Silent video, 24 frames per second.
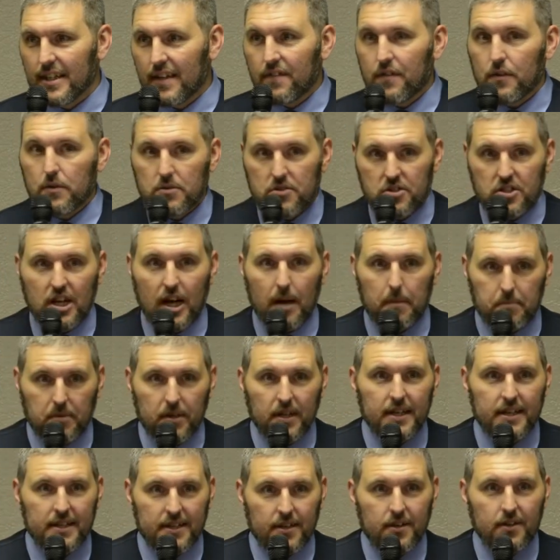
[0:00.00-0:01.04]
If you stop
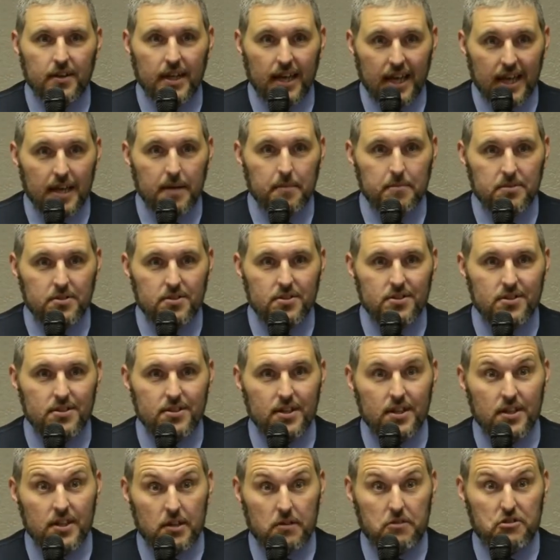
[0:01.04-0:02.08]
playing their games,
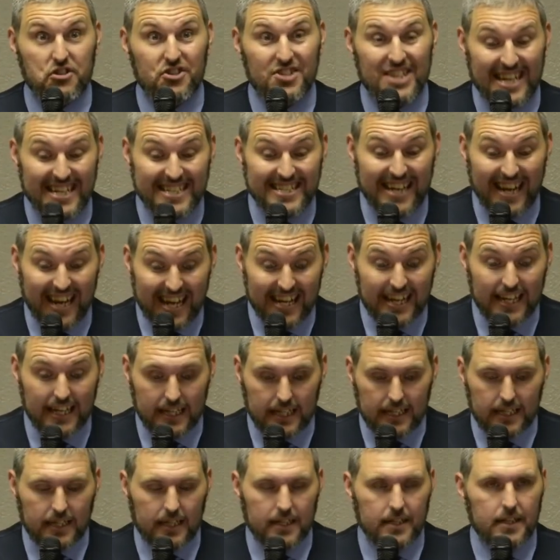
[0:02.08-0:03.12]
their
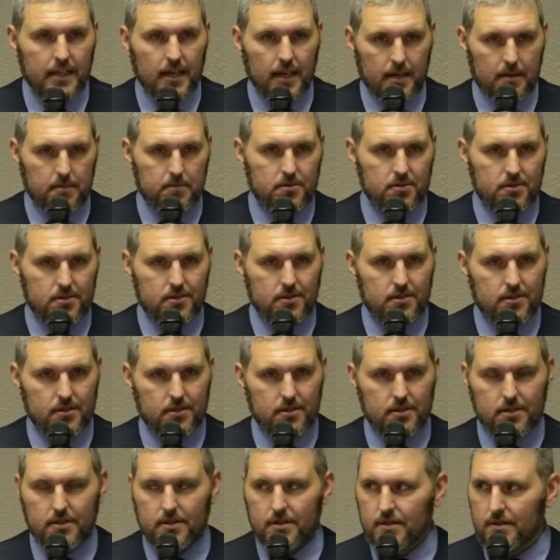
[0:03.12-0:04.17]
satanically led games,
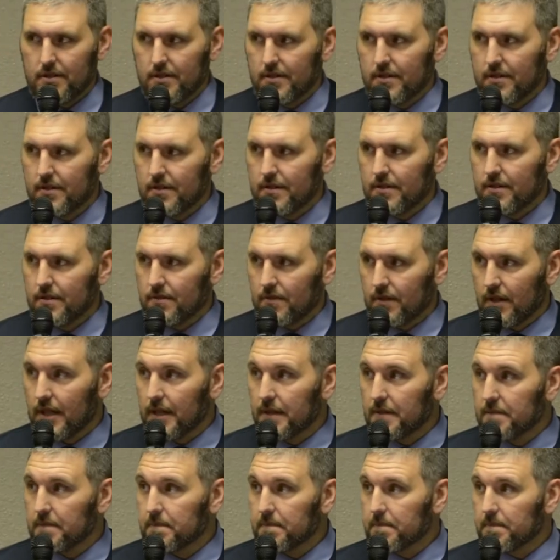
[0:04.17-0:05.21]

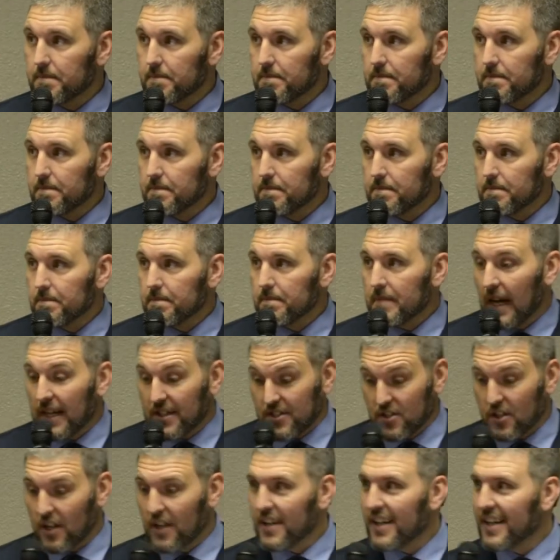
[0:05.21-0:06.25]
right? I
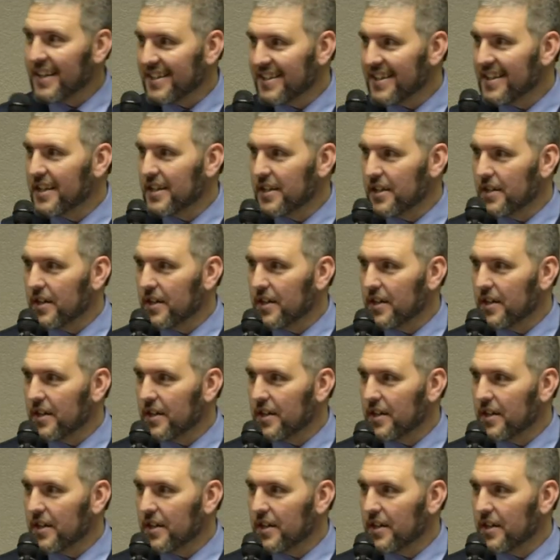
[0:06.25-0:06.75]
saw that.